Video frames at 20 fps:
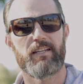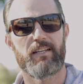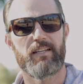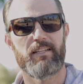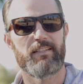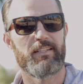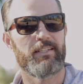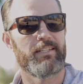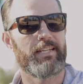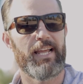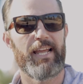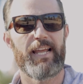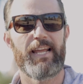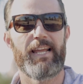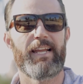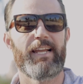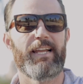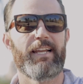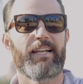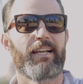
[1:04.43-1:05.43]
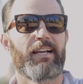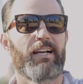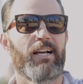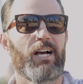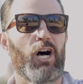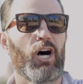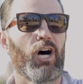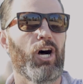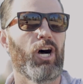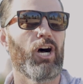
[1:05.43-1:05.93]
In the day
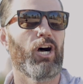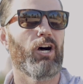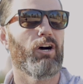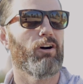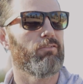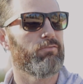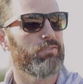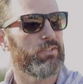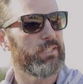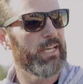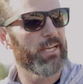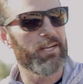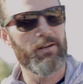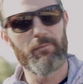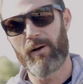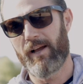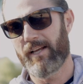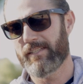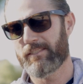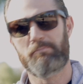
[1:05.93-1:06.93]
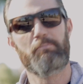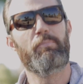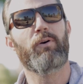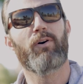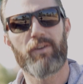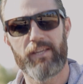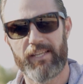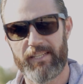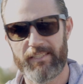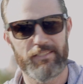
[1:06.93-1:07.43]
of gigabytes,
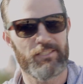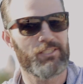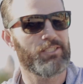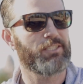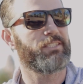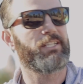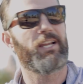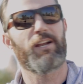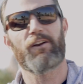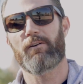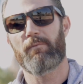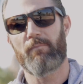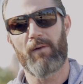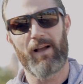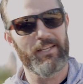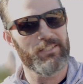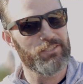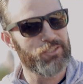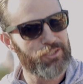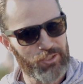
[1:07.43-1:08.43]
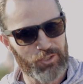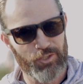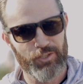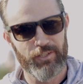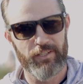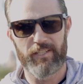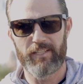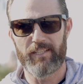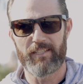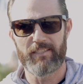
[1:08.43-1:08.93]
billions, terabytes,
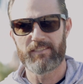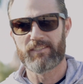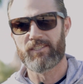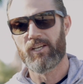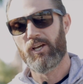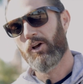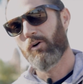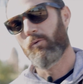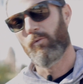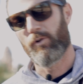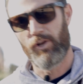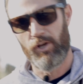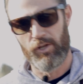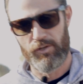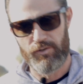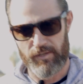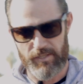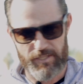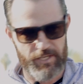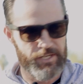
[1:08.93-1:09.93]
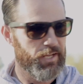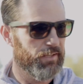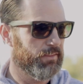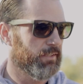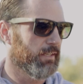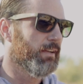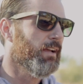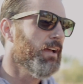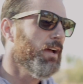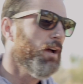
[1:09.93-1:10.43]
trillions, 100's
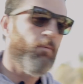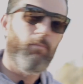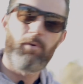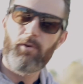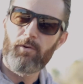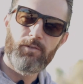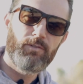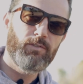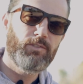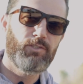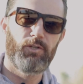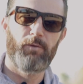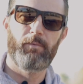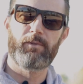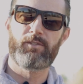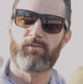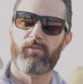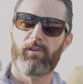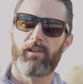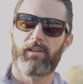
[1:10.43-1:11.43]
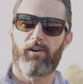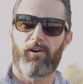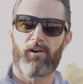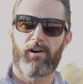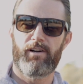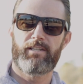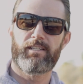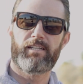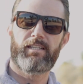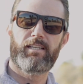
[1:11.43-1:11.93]
nothing. But on YouTube, it's really
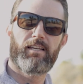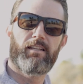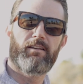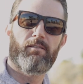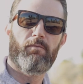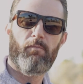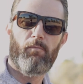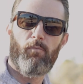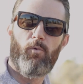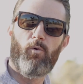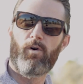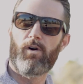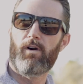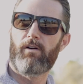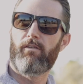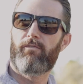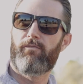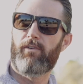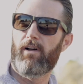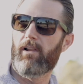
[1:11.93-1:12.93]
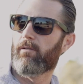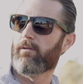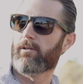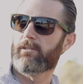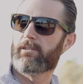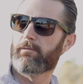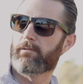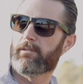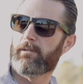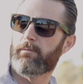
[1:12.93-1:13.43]
hard to get more
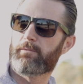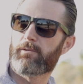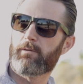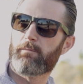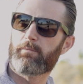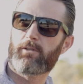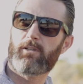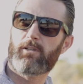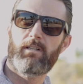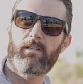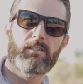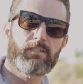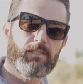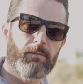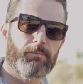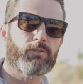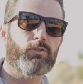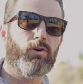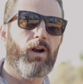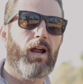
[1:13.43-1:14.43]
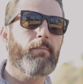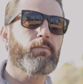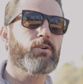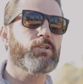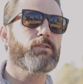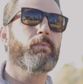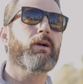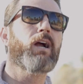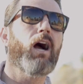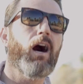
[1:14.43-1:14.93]
followers and sub
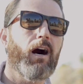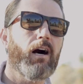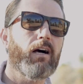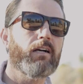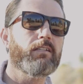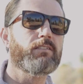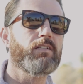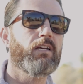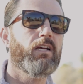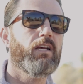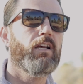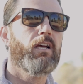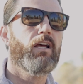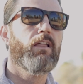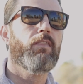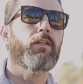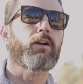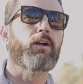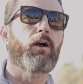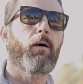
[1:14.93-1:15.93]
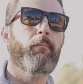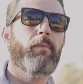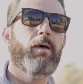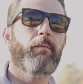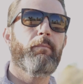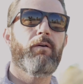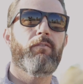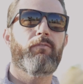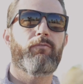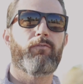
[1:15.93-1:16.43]
subscribers because the
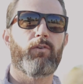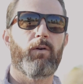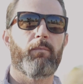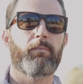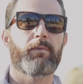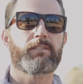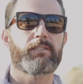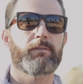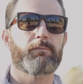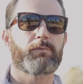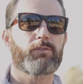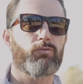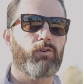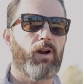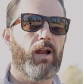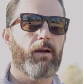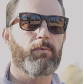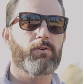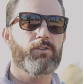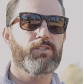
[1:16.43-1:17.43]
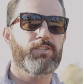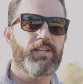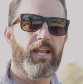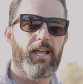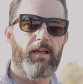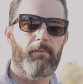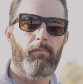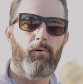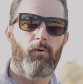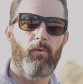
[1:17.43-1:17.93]
commitment from the subscriber
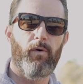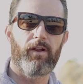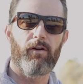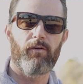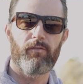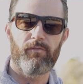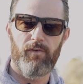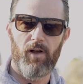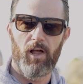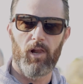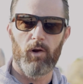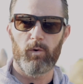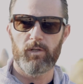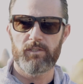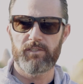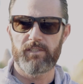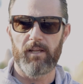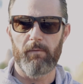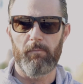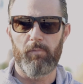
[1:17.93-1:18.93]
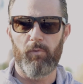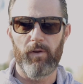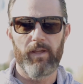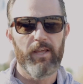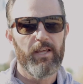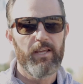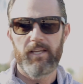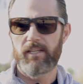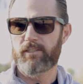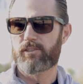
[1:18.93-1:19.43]
standpoint or follower standpoint
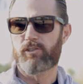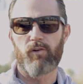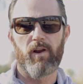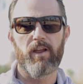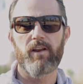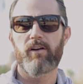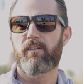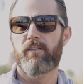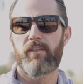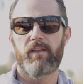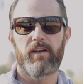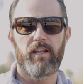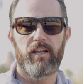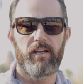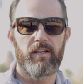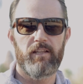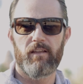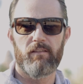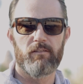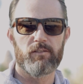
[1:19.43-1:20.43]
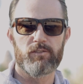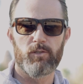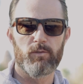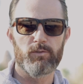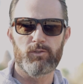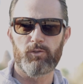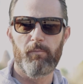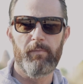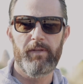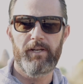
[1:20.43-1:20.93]
is greater than any other
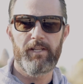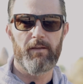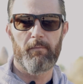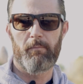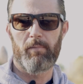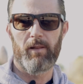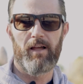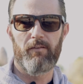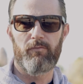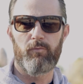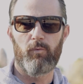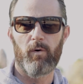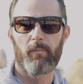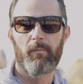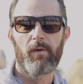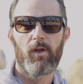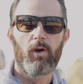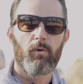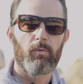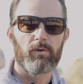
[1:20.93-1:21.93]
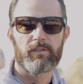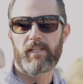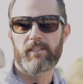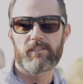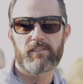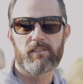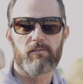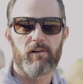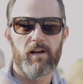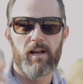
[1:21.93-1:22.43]
social media platform. With
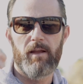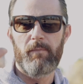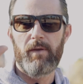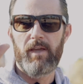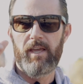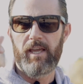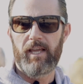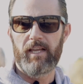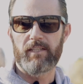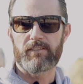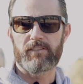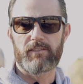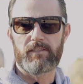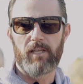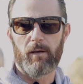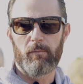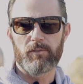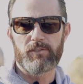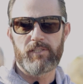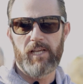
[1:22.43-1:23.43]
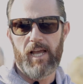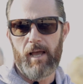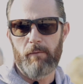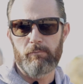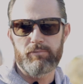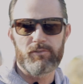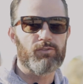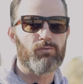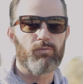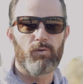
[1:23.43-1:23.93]
Instagram, it's double
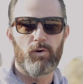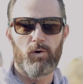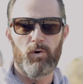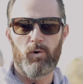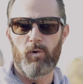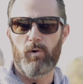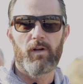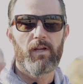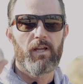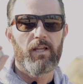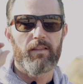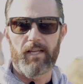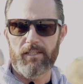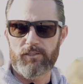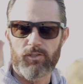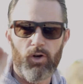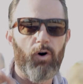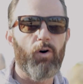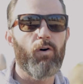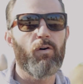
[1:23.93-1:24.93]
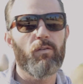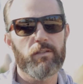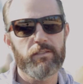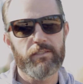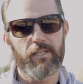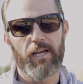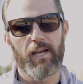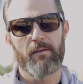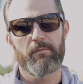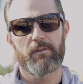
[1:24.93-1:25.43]
tap scroll. That's all the
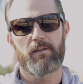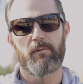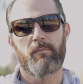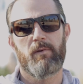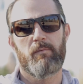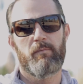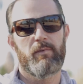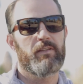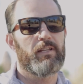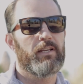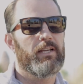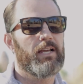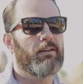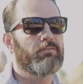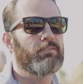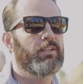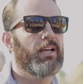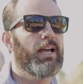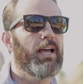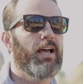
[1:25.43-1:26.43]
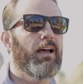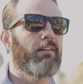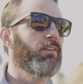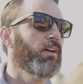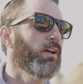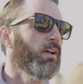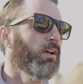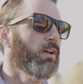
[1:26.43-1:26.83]
time commitment they have to have.